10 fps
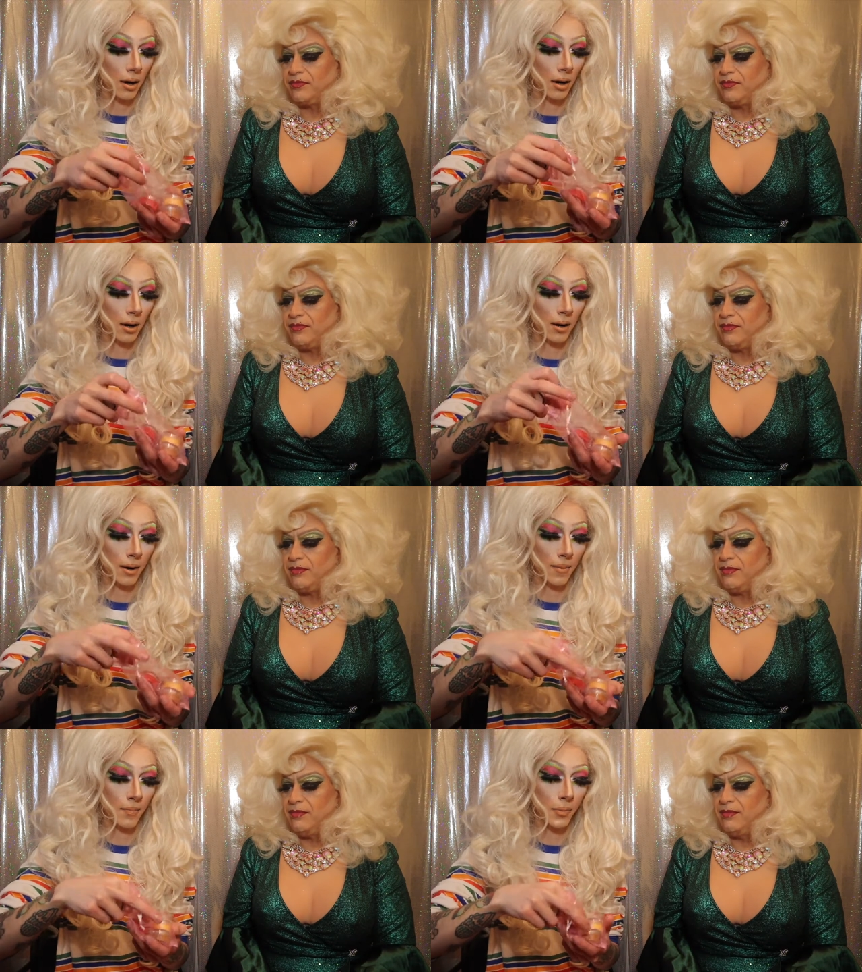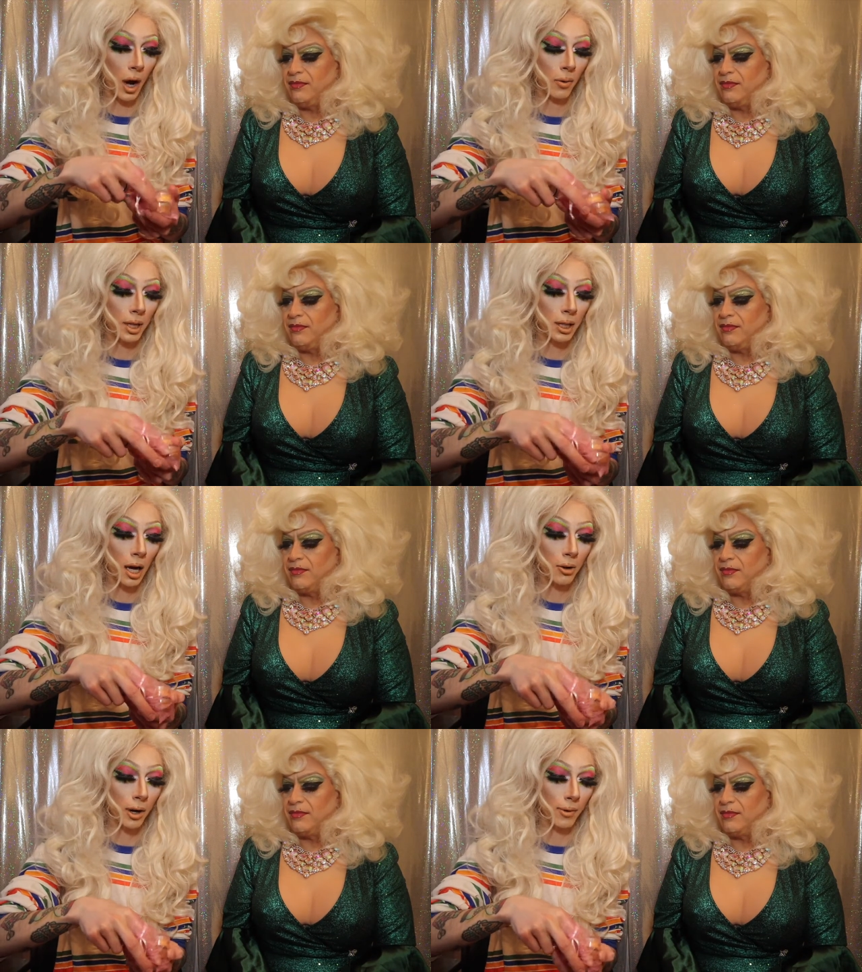Speaker 1: Um, oh, this
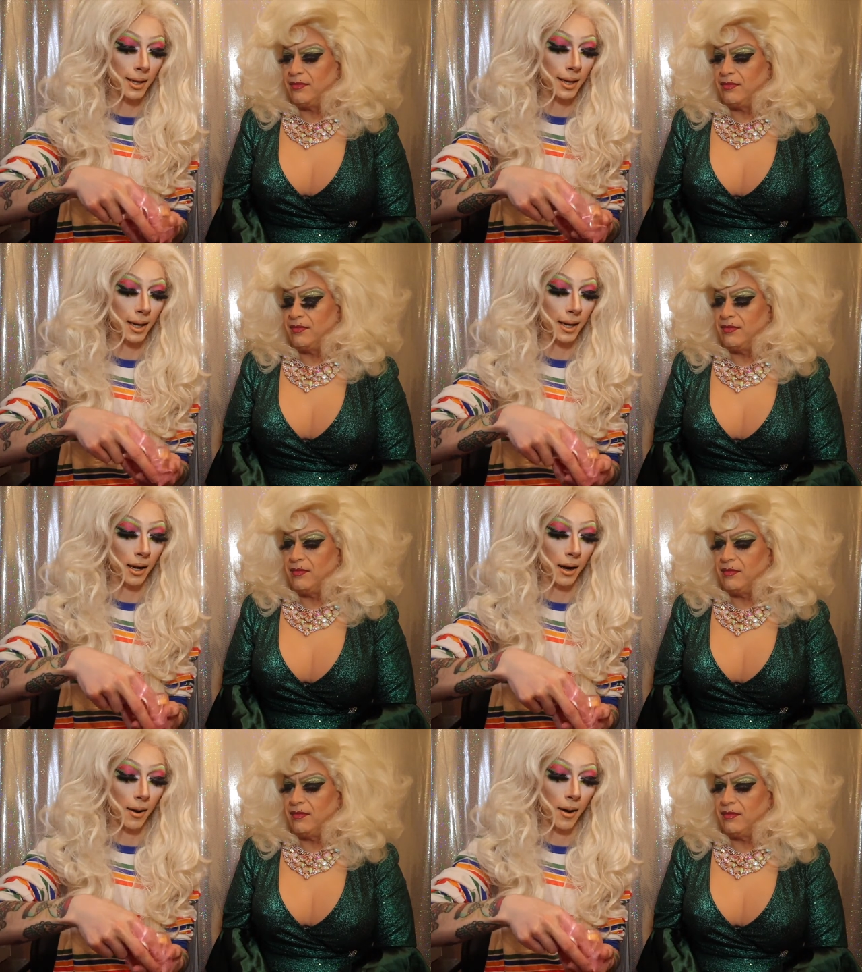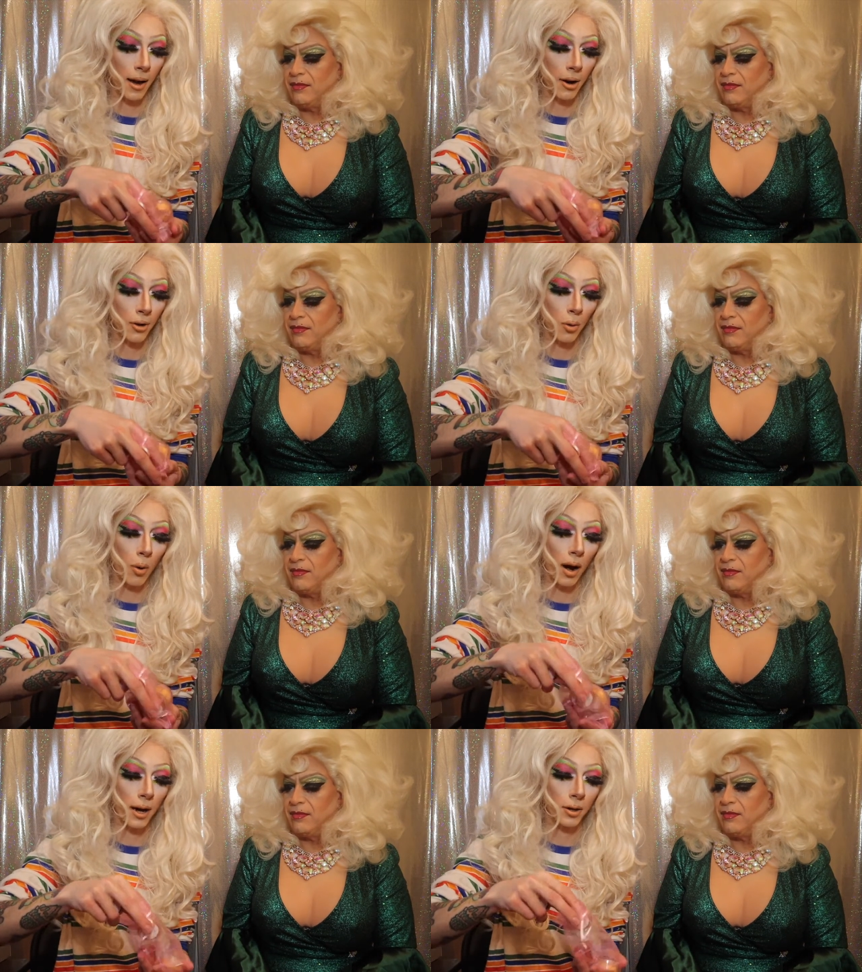color I really like. I don't know
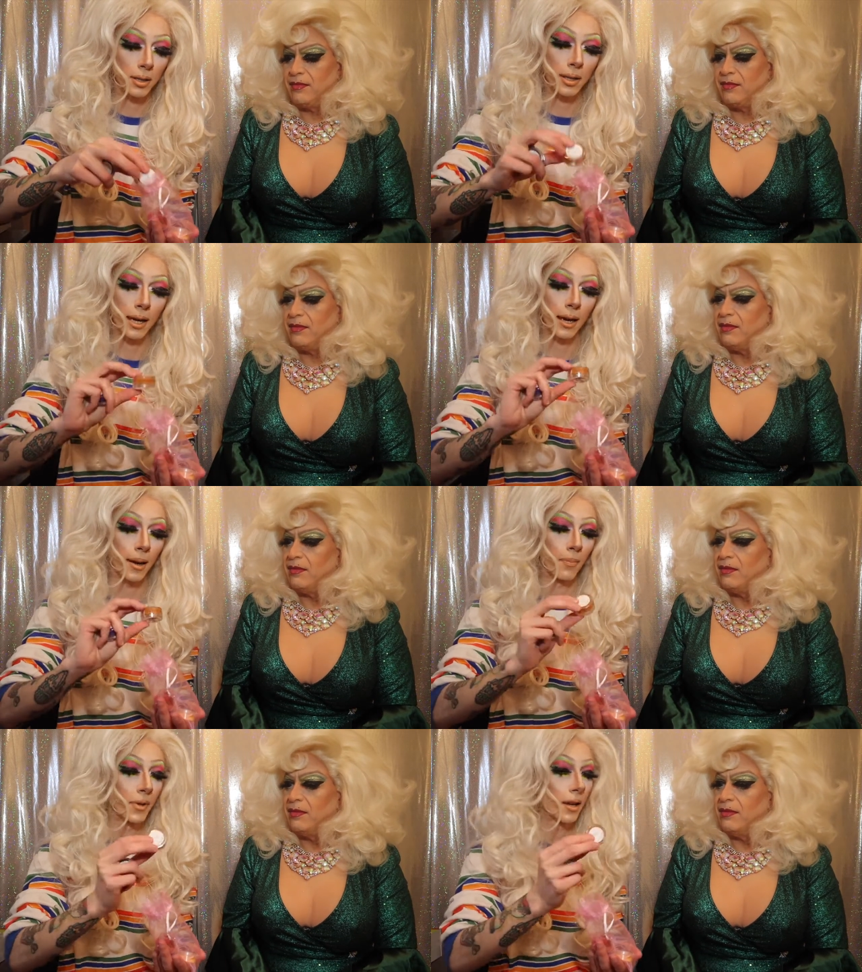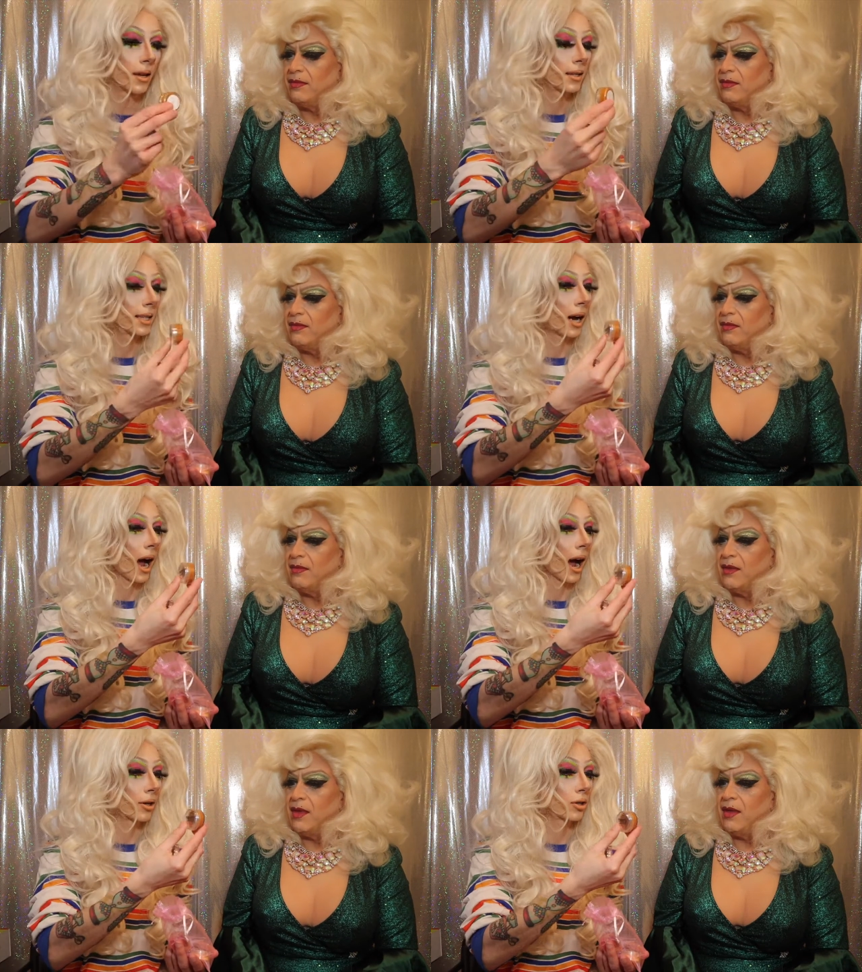why. I just like it. It's like a
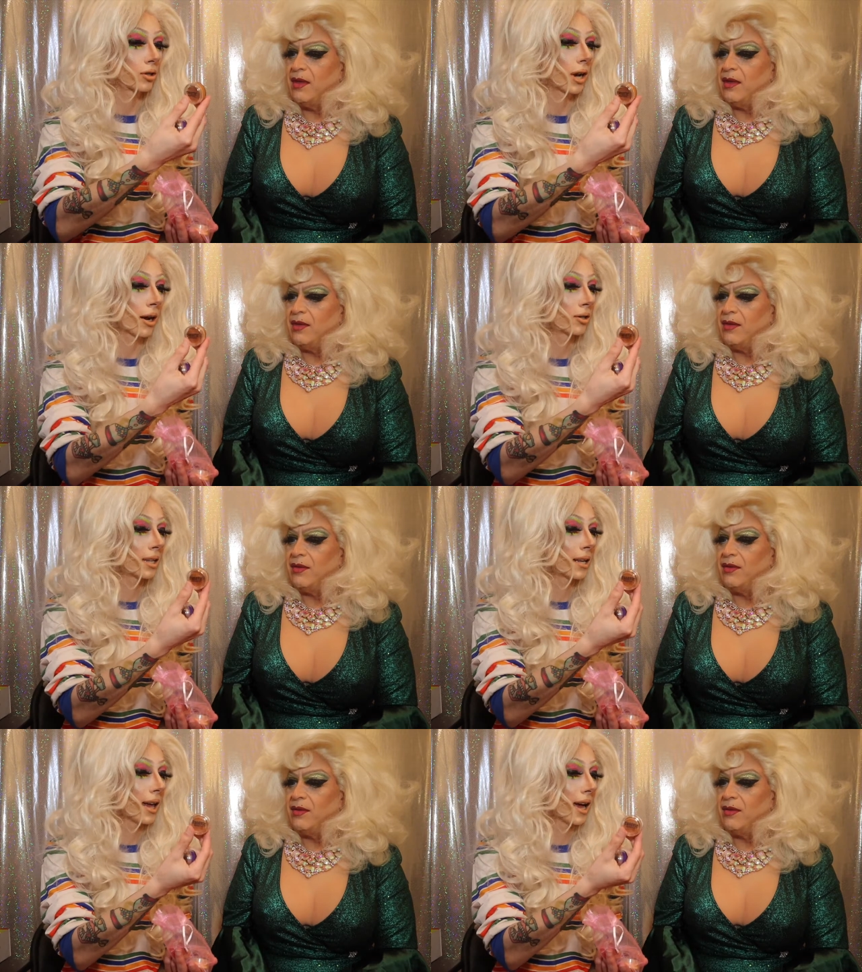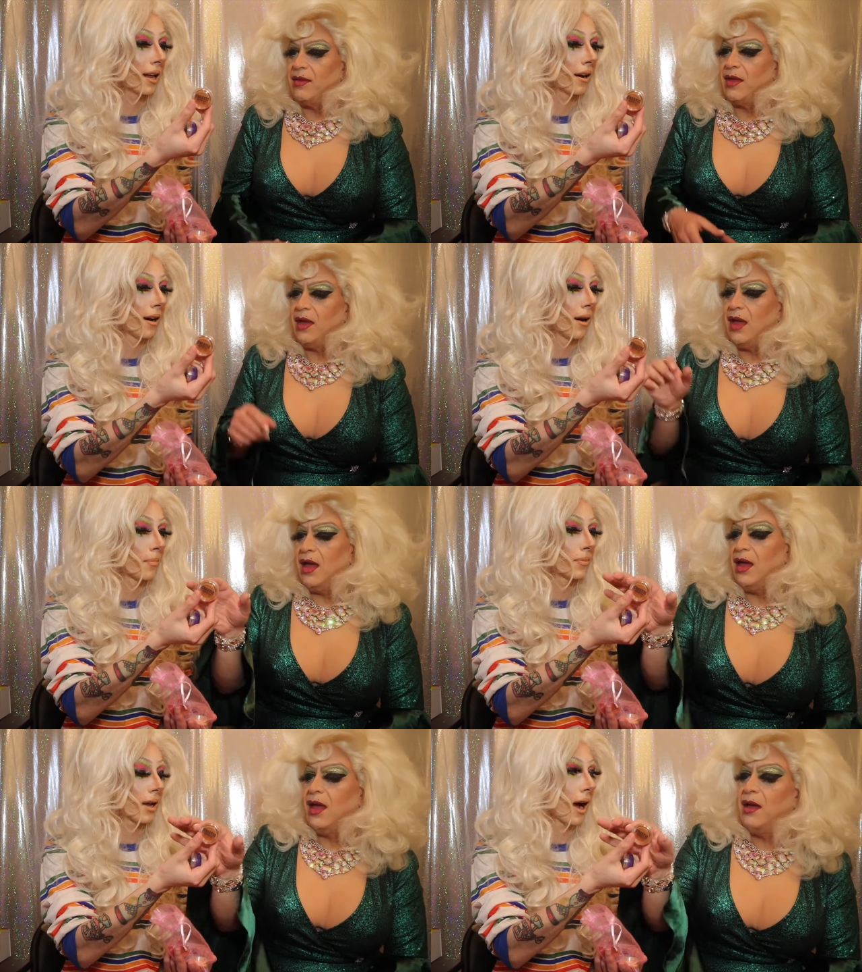ash. How do you say that?
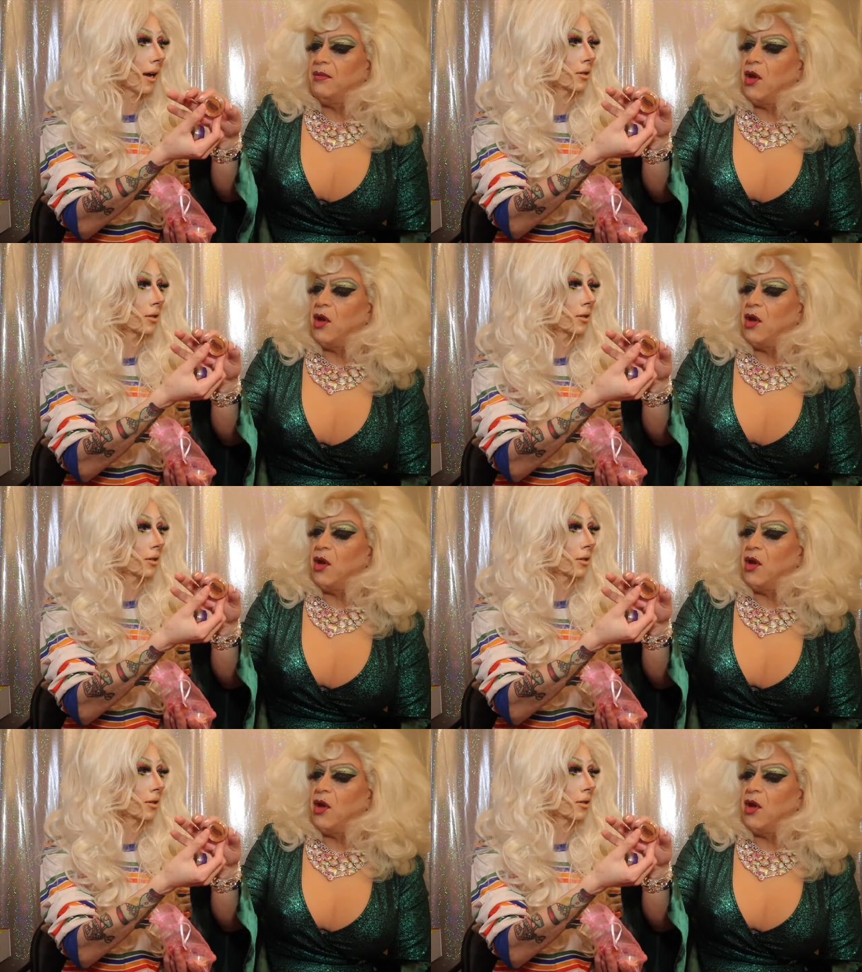Um,